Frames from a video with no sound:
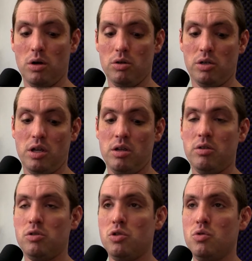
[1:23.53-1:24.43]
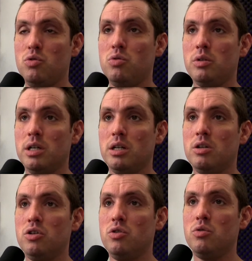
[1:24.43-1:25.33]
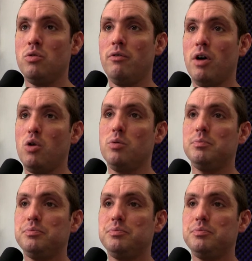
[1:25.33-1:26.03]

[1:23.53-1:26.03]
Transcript: are looking to get a new phone.